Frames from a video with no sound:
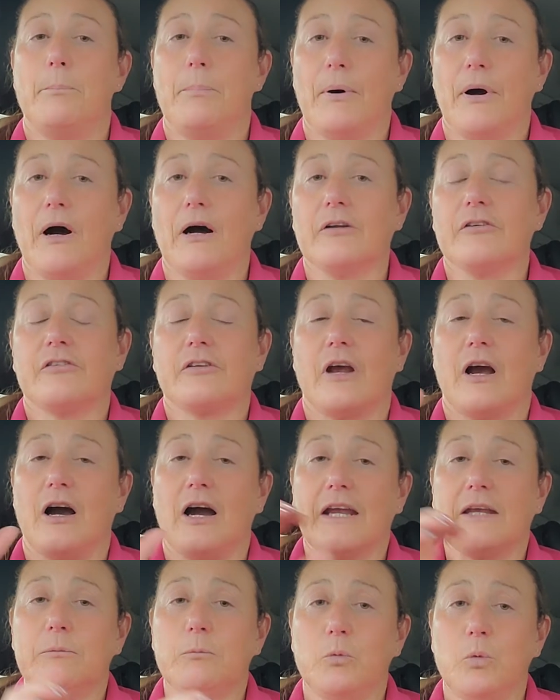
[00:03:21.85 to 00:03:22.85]
but
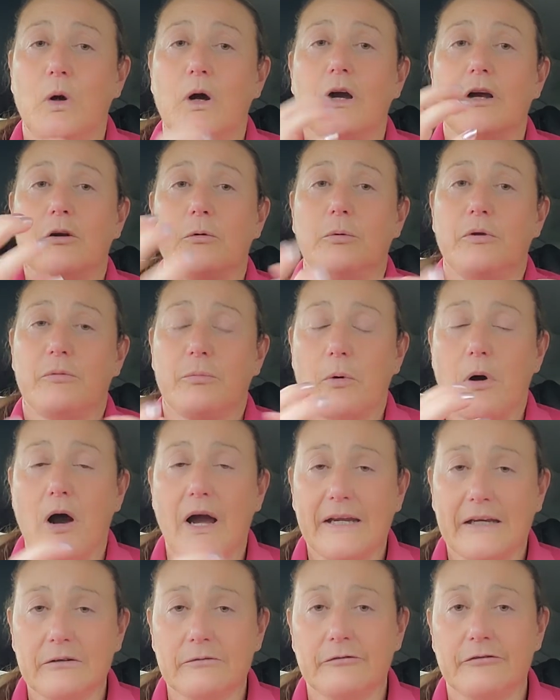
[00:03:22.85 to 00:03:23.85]
I work with what
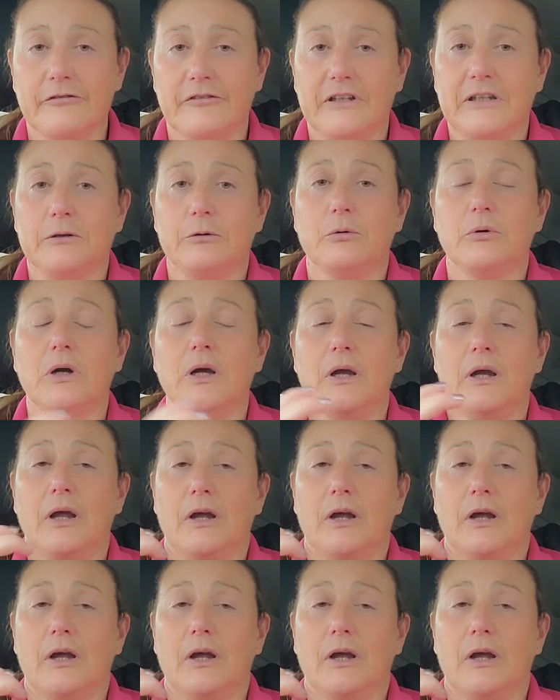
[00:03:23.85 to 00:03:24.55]
I can feel.